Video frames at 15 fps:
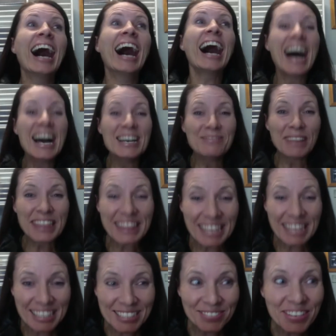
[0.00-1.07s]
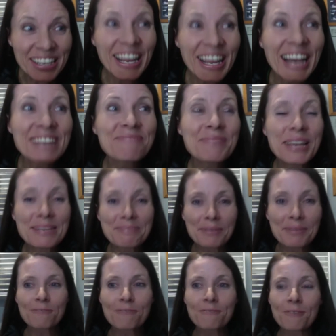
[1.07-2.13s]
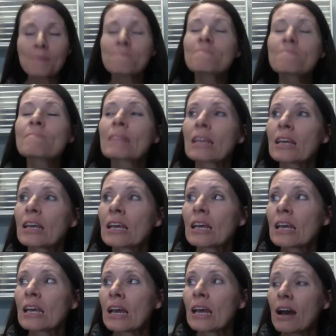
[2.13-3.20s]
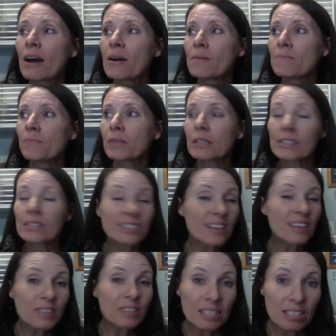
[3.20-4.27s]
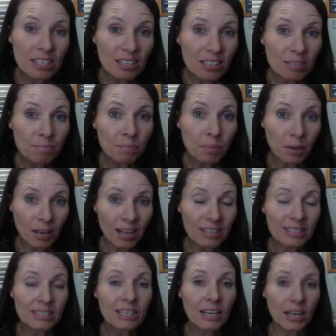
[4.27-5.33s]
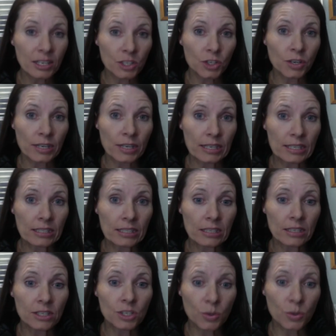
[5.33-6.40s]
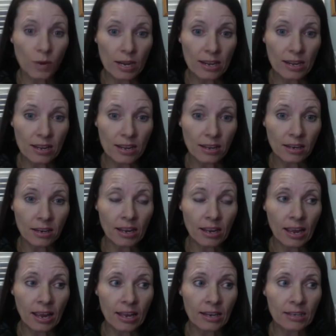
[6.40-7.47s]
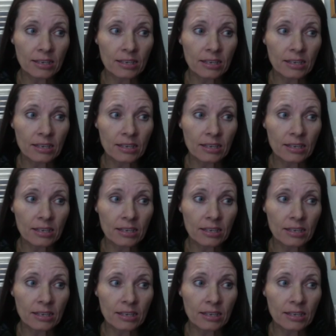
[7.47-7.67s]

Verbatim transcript: there's been like people from 70+ countries joining in, and